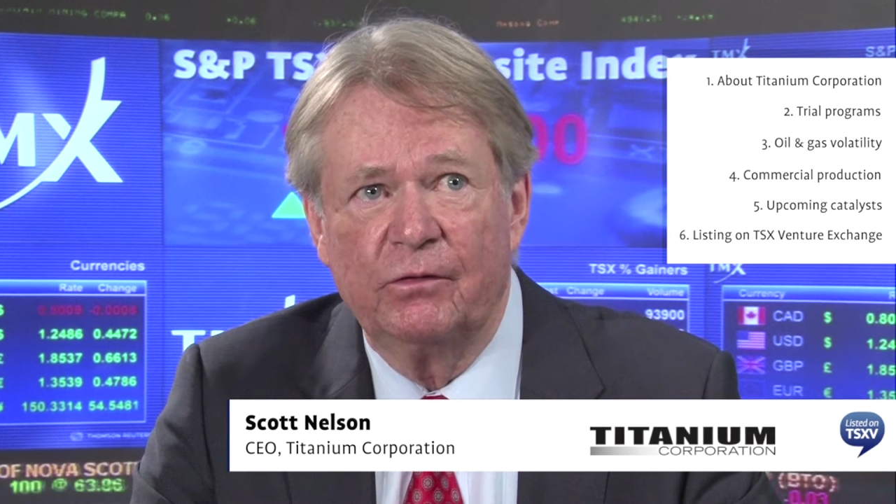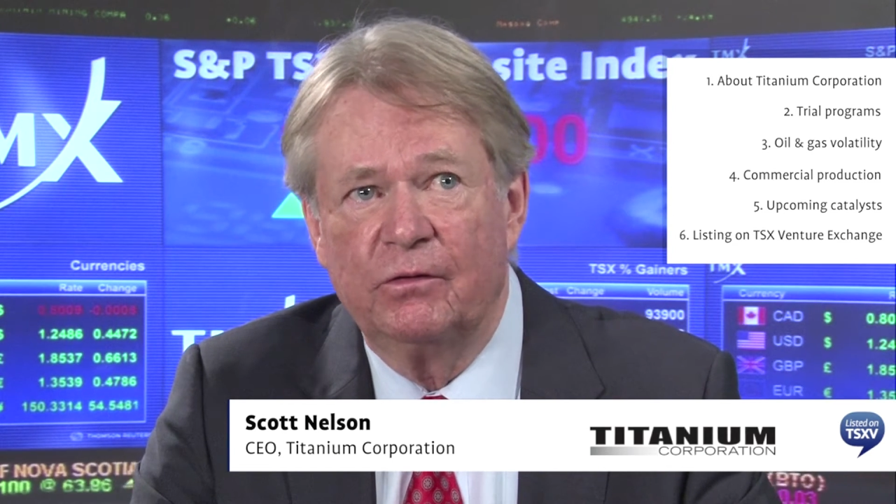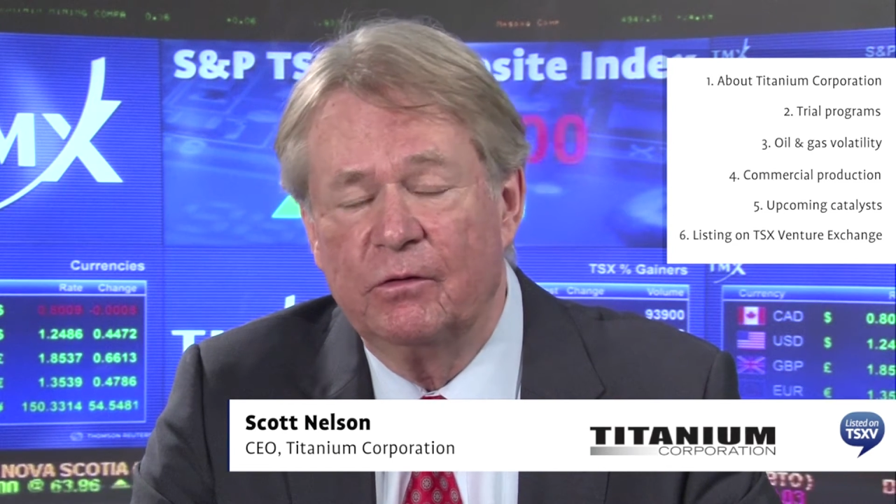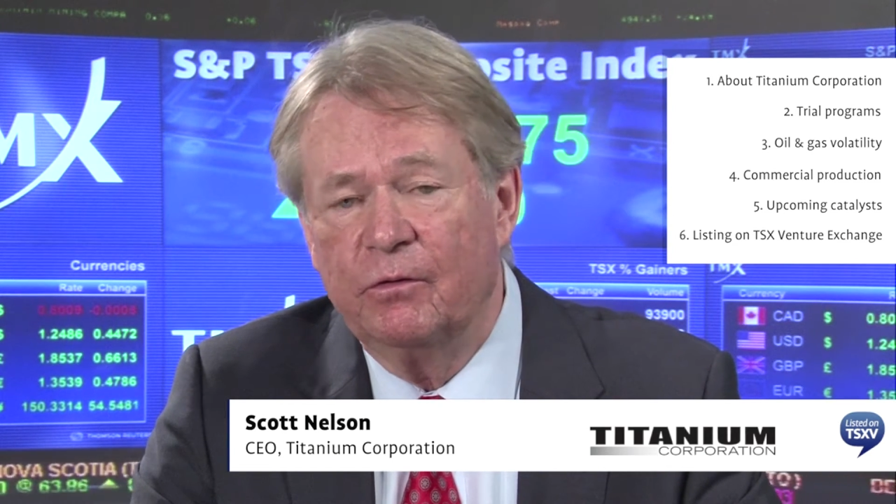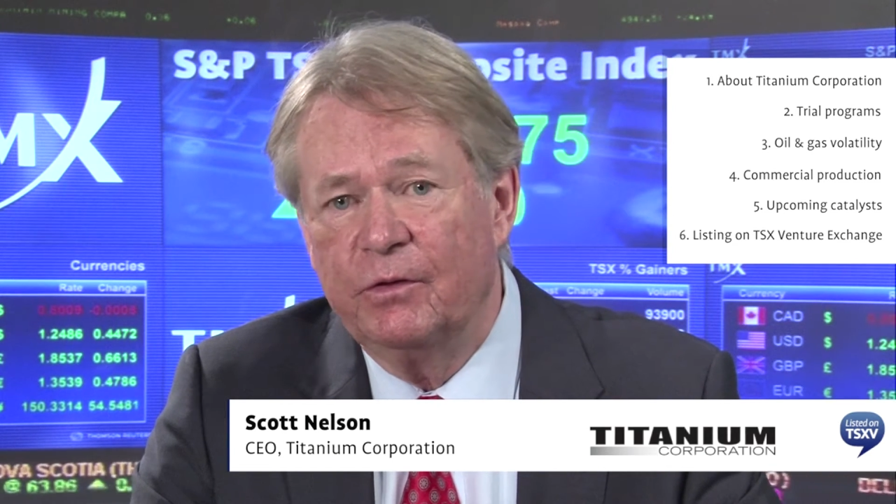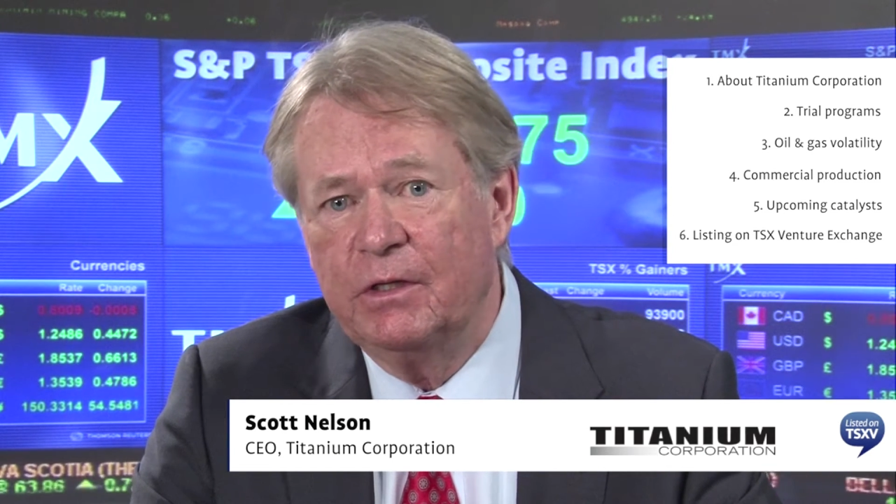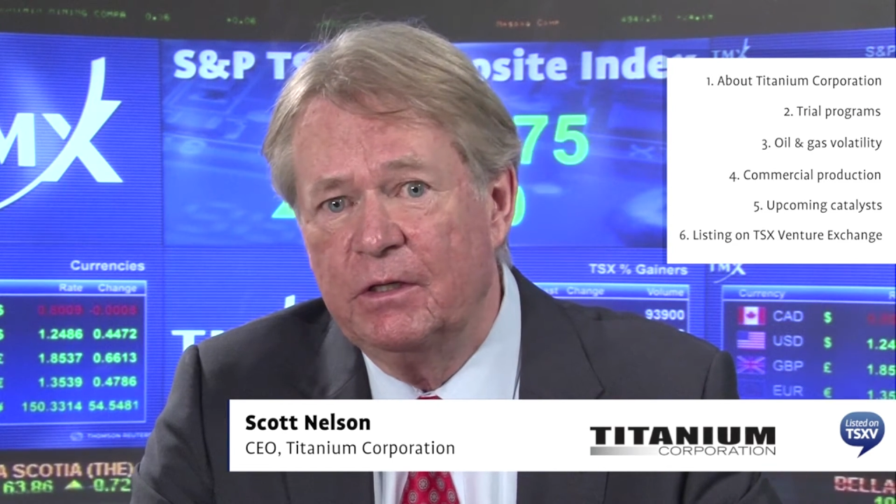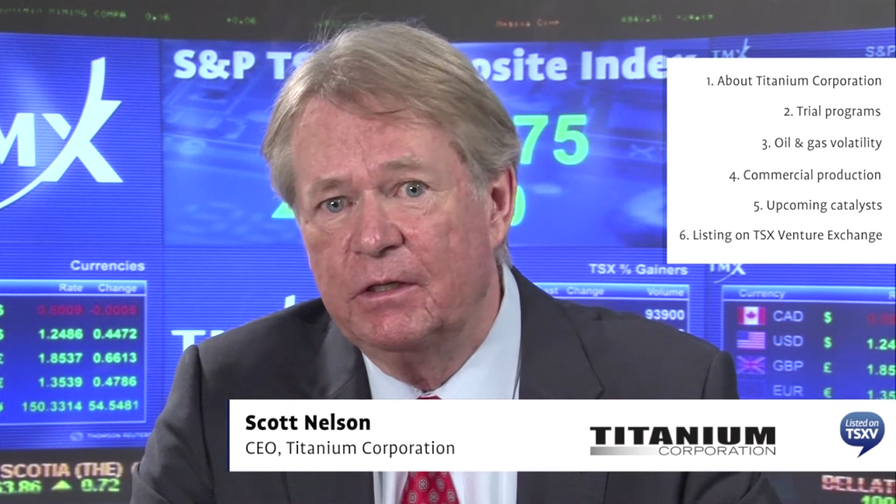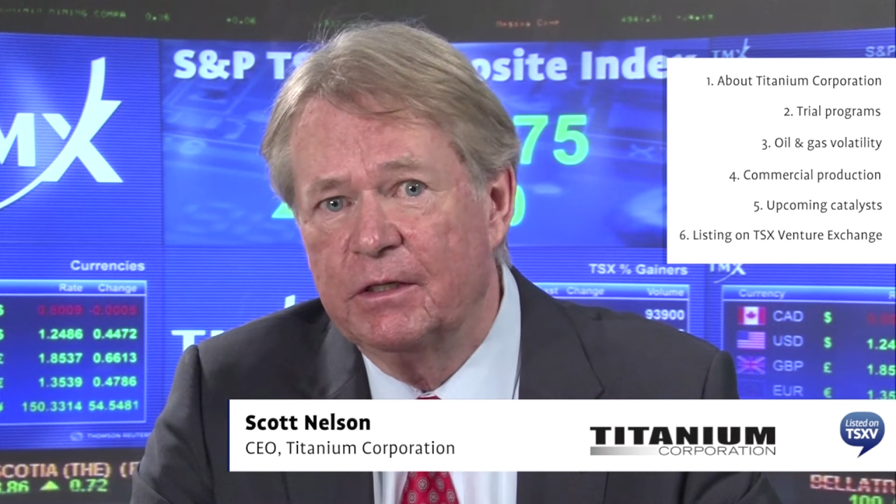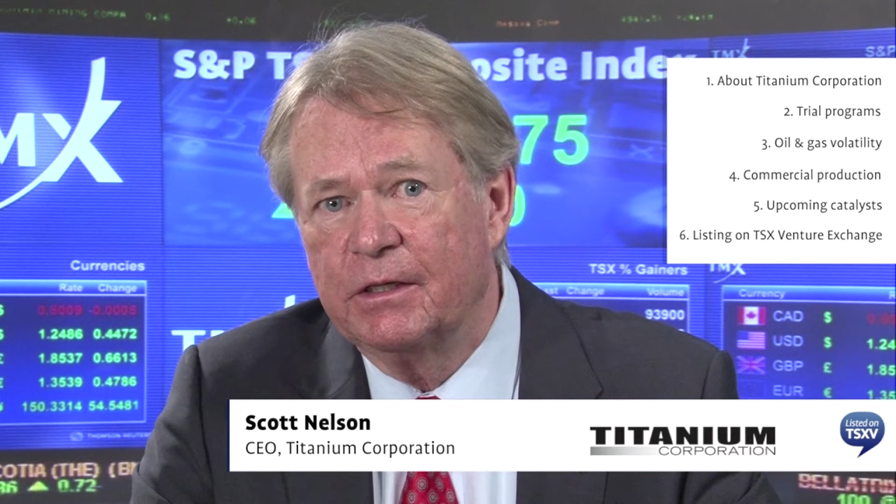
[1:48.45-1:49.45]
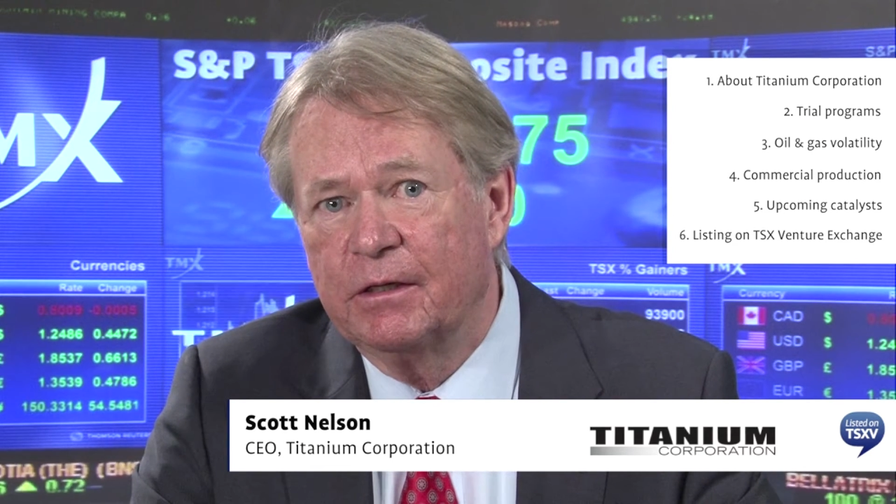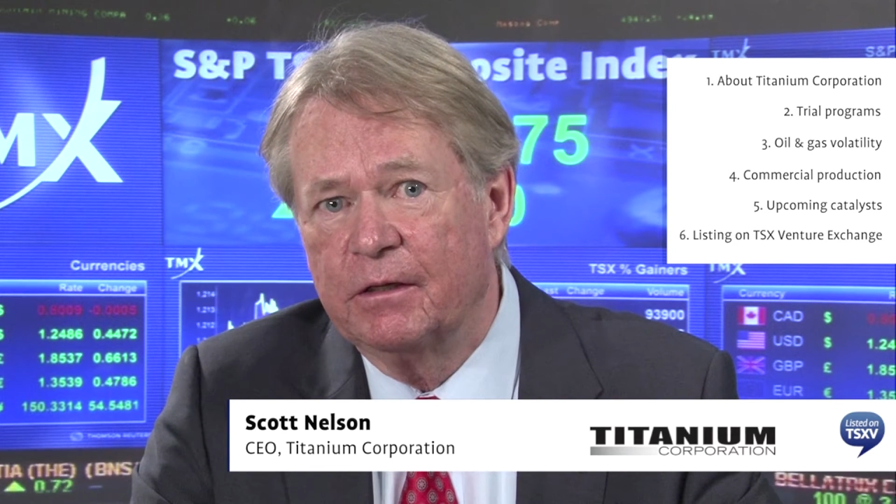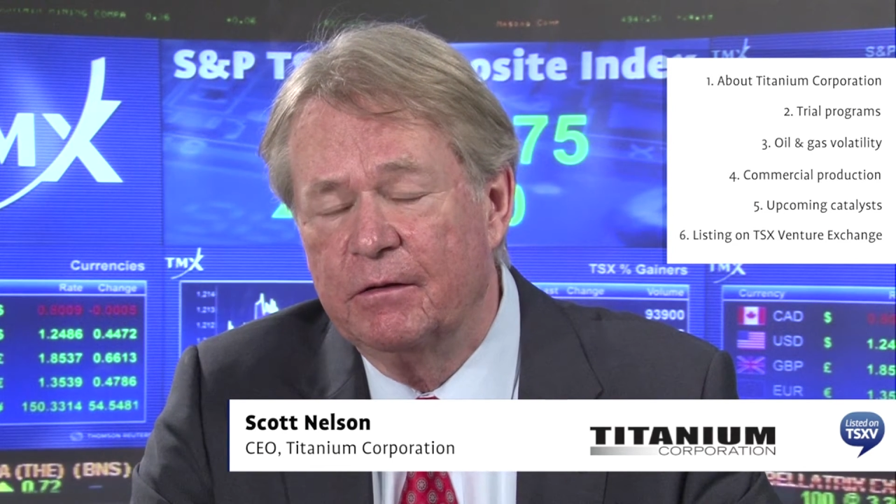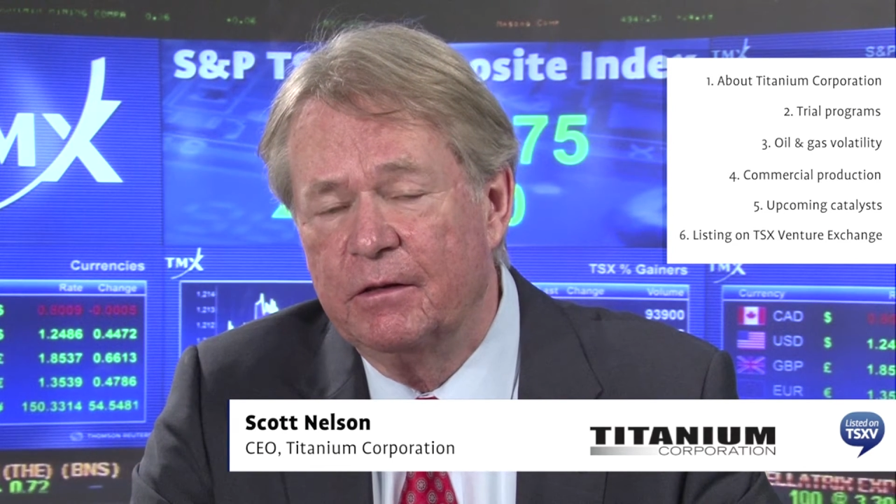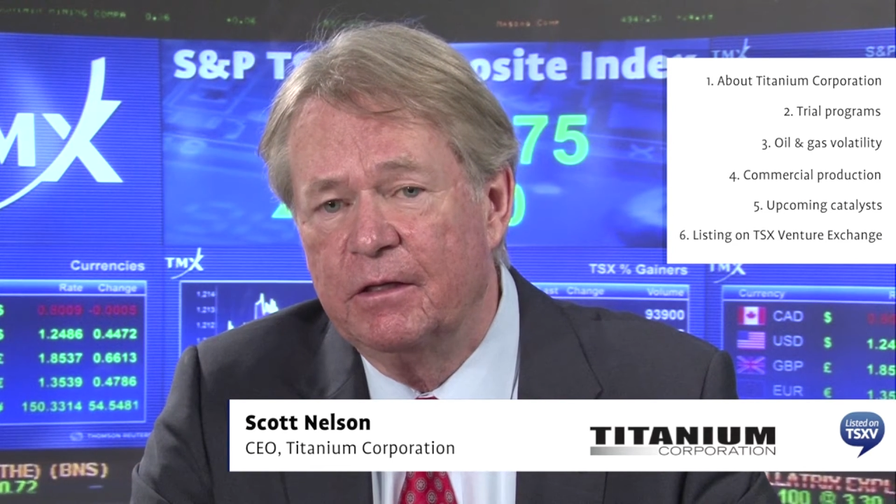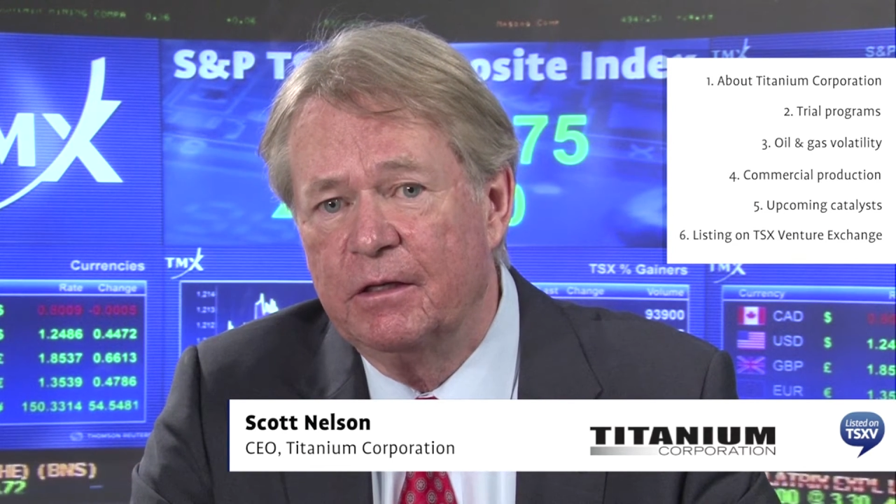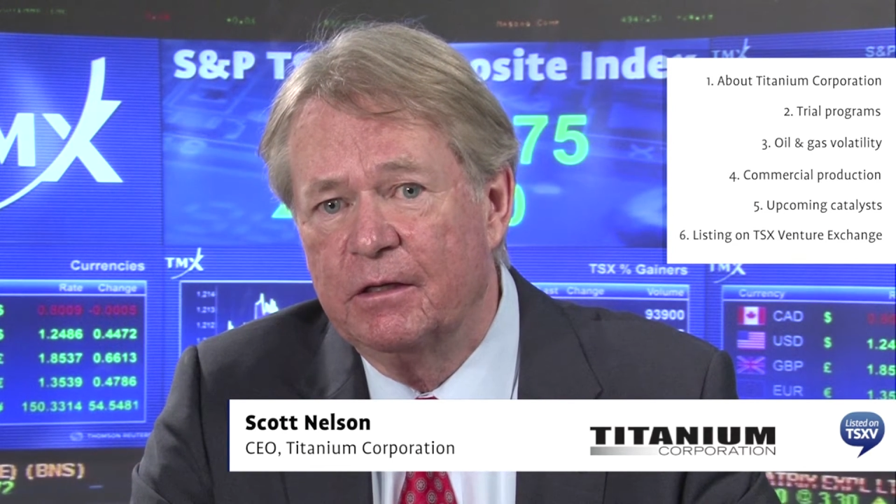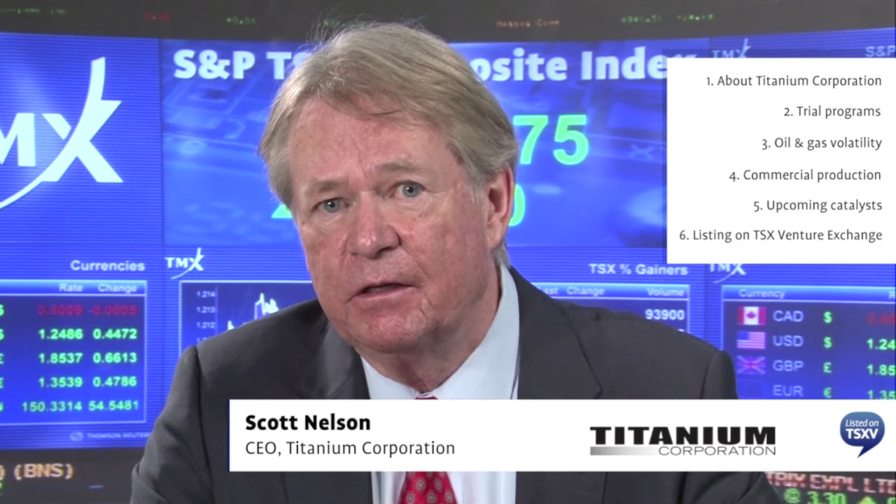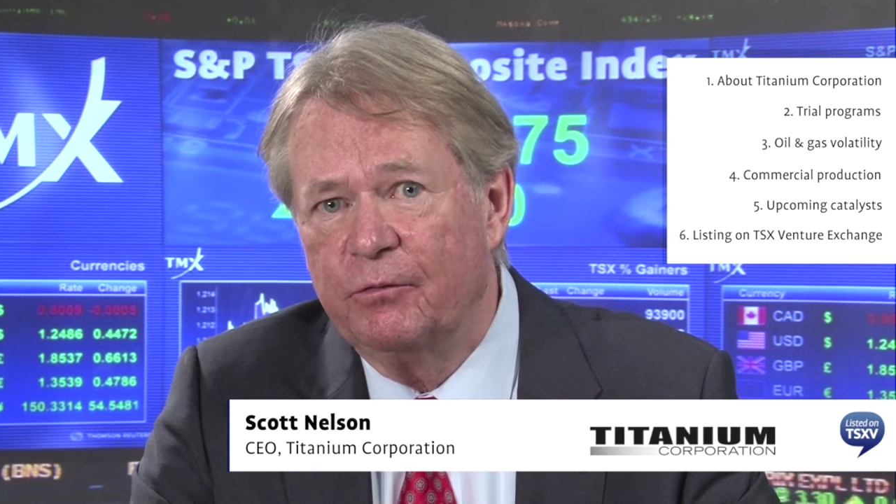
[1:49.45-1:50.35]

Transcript: so the